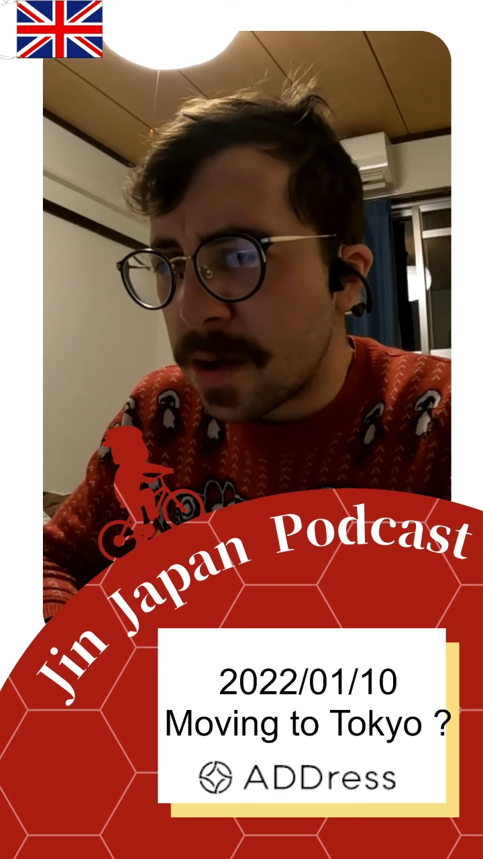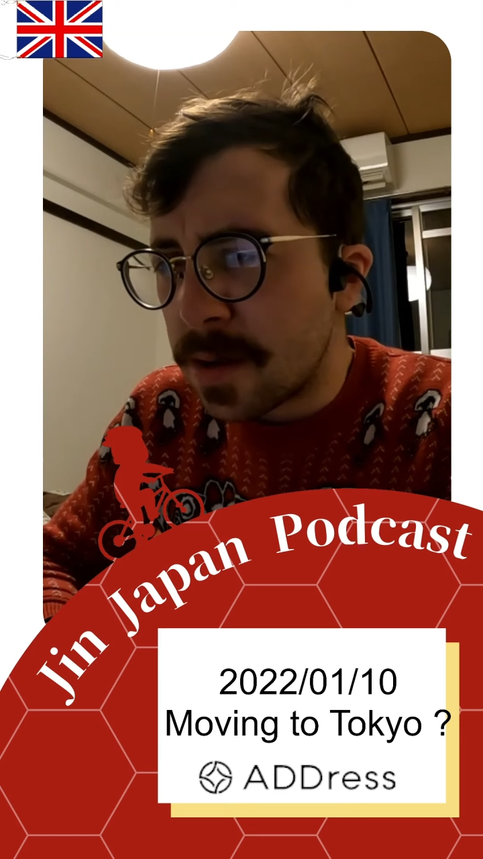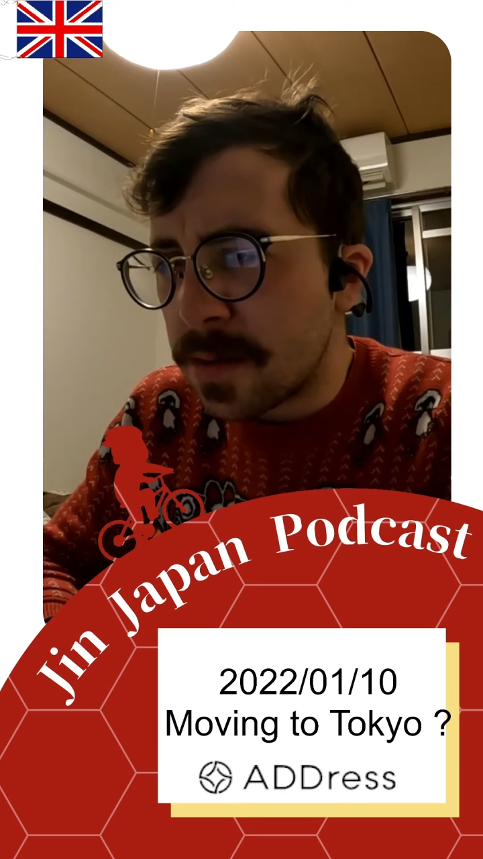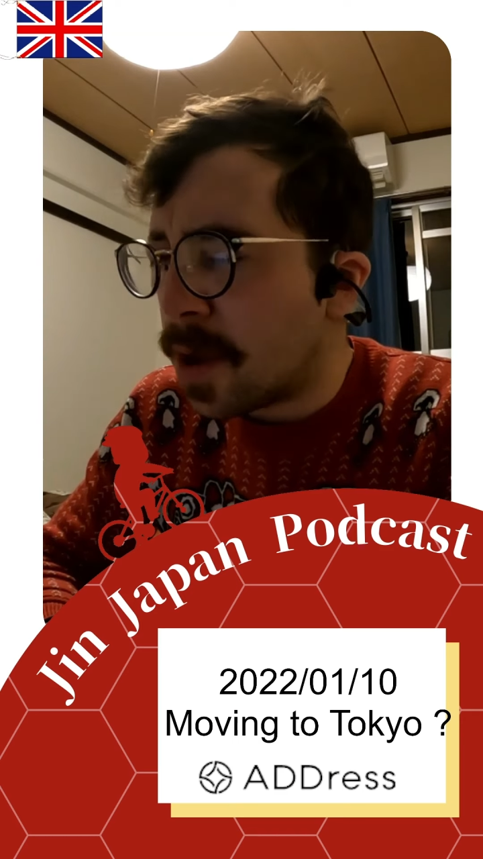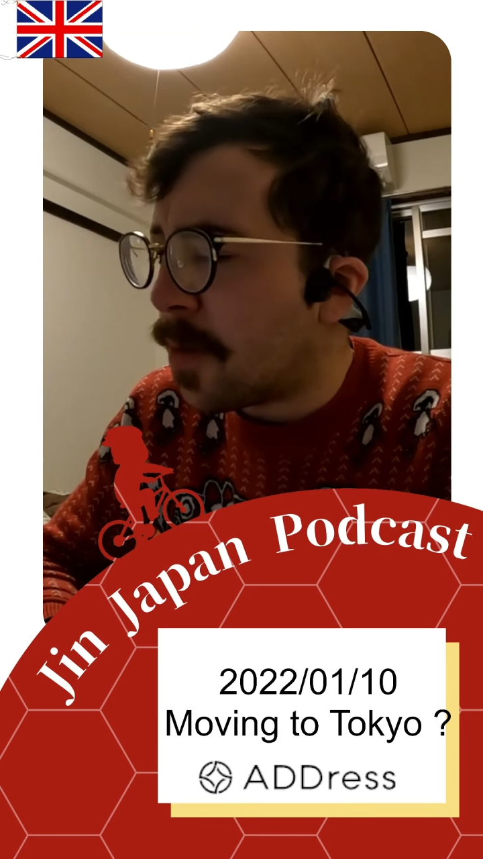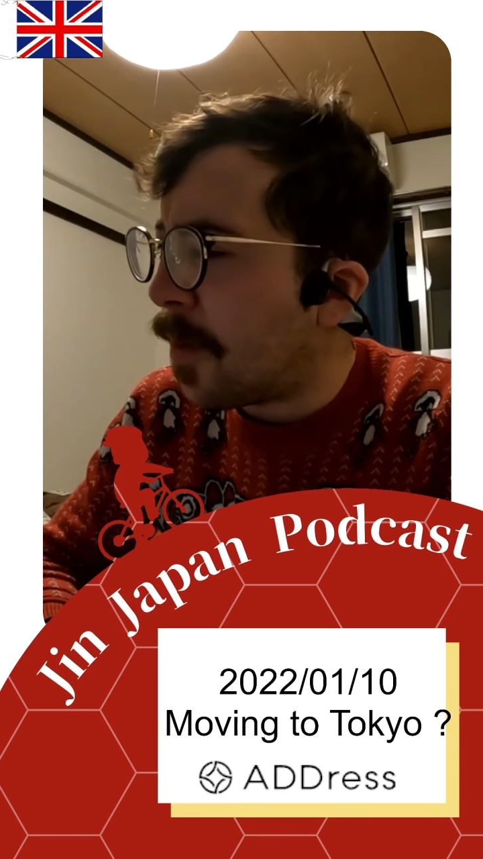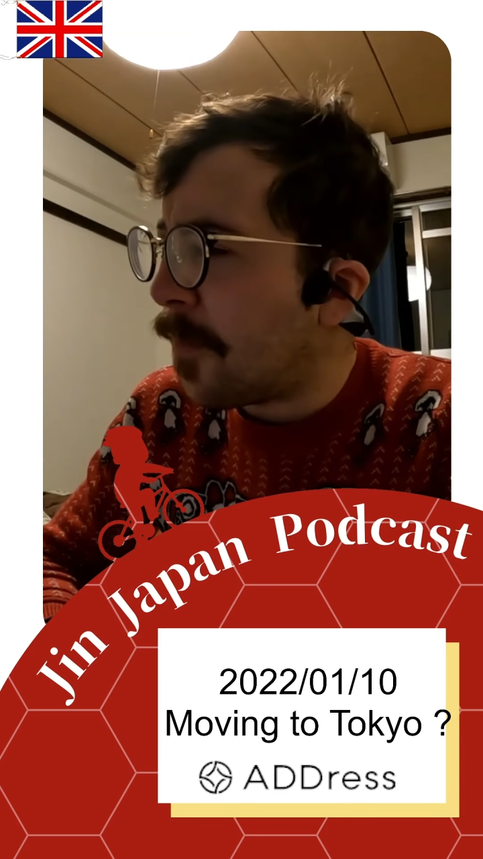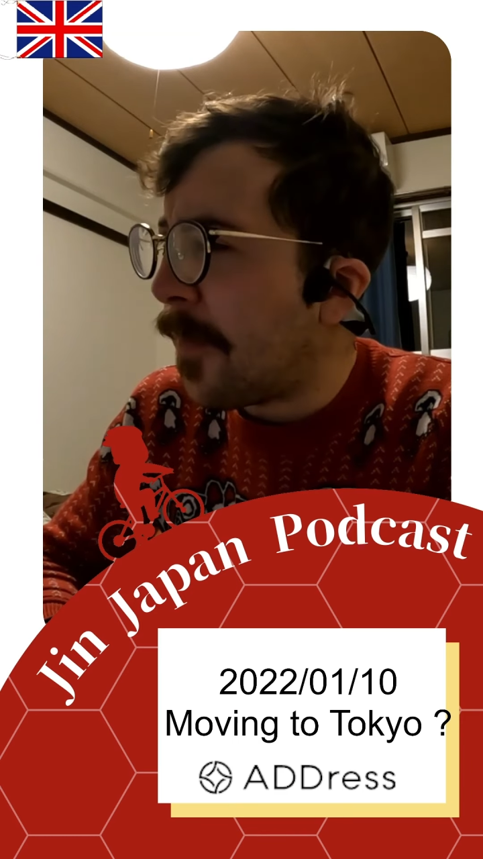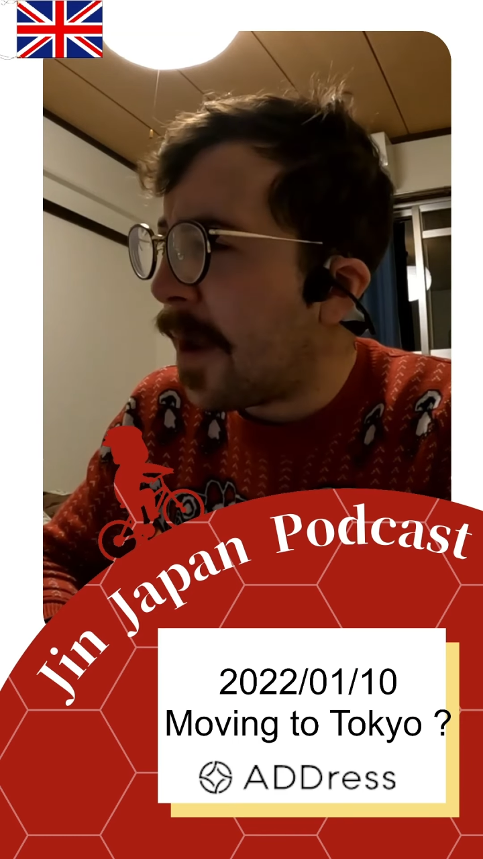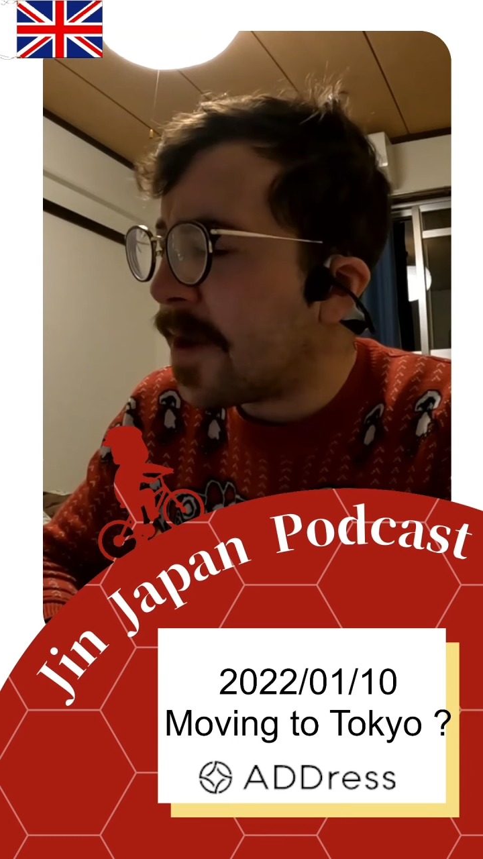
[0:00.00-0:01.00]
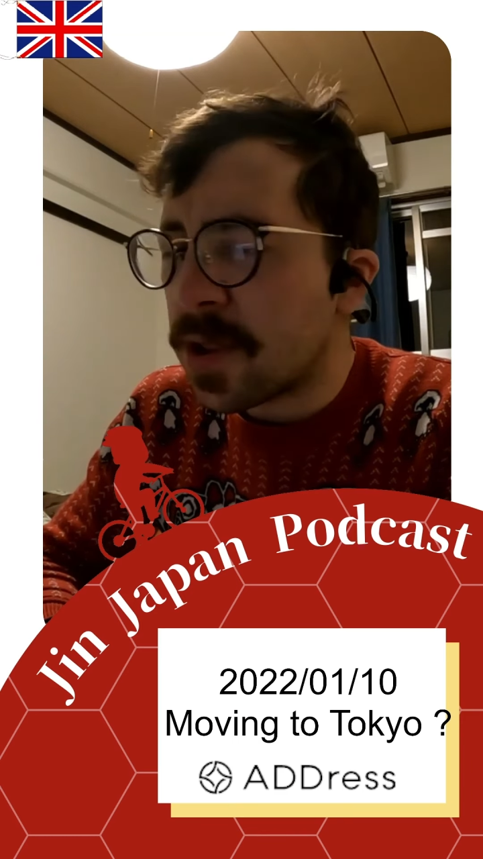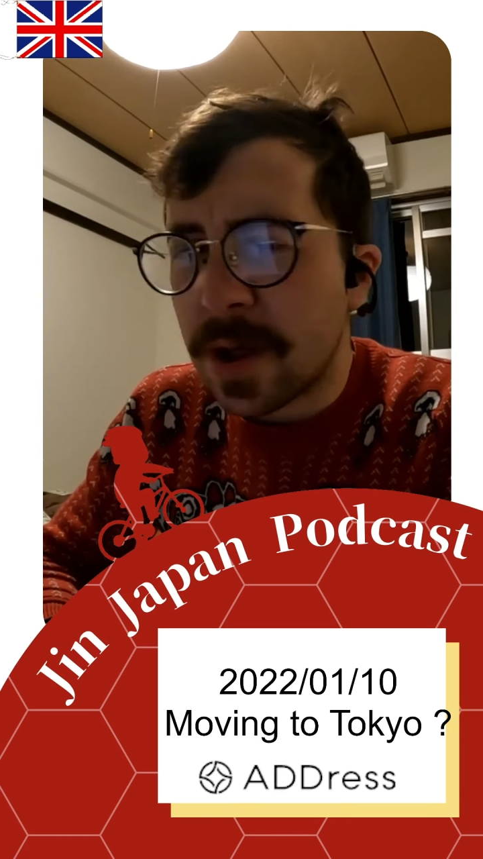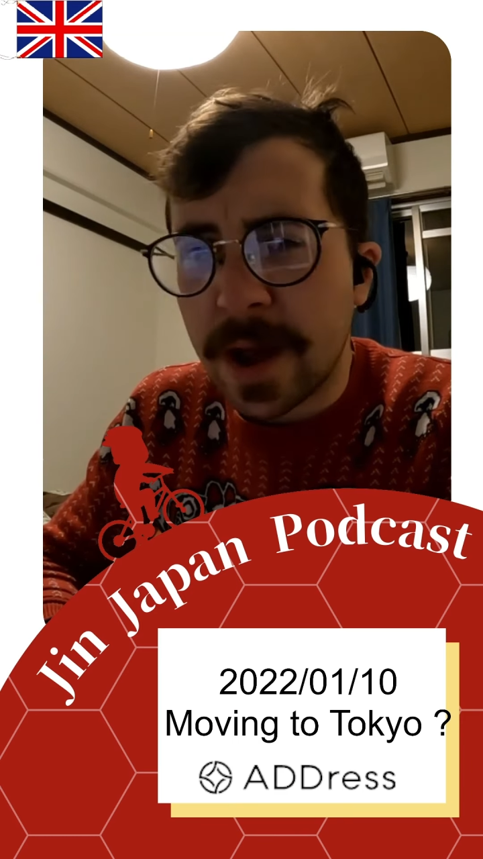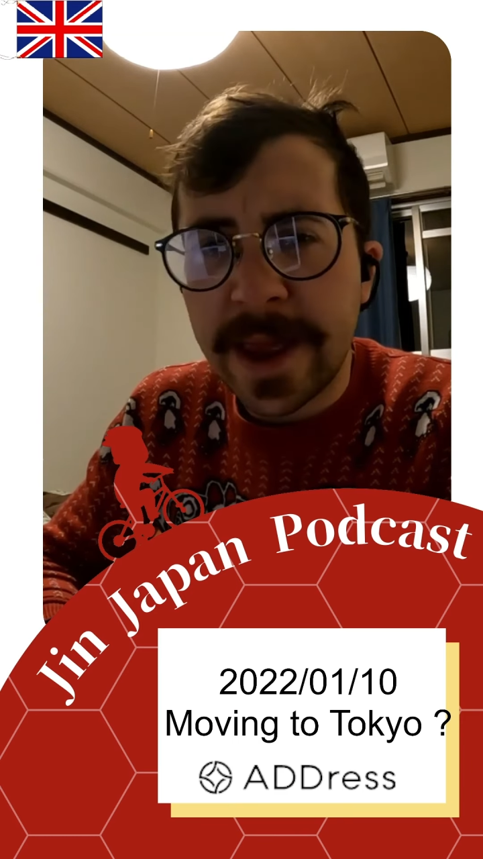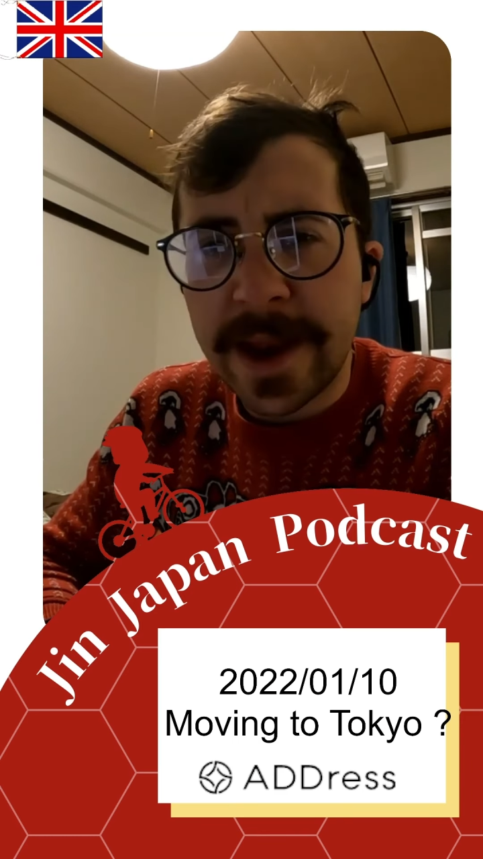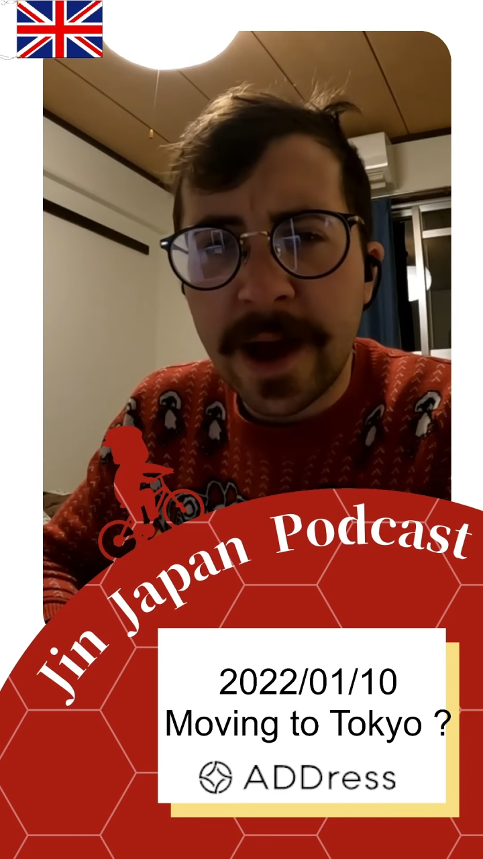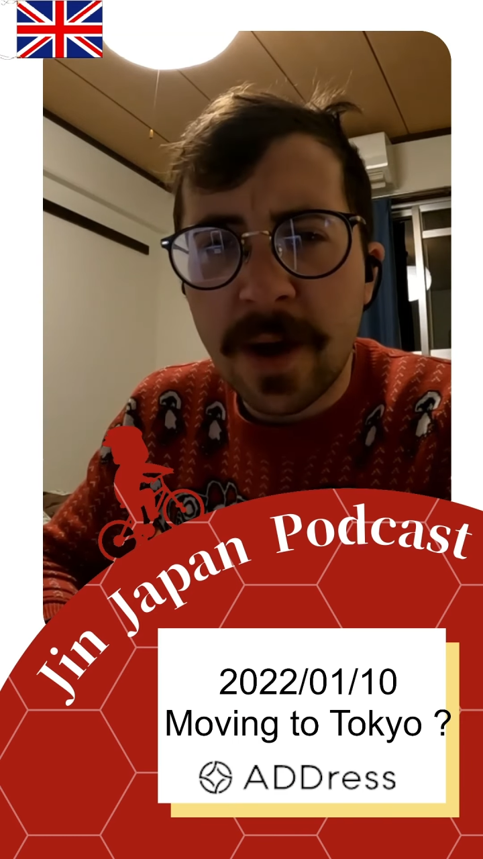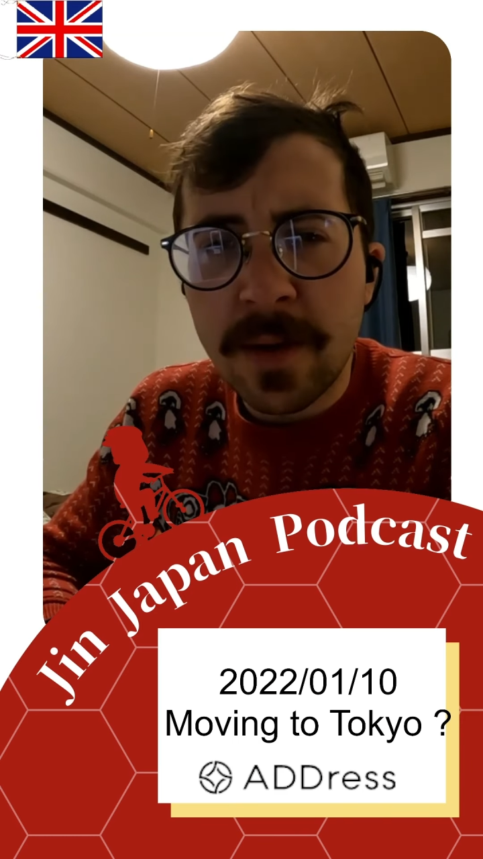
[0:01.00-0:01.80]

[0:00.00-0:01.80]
No, about 8 o'clock I hit out.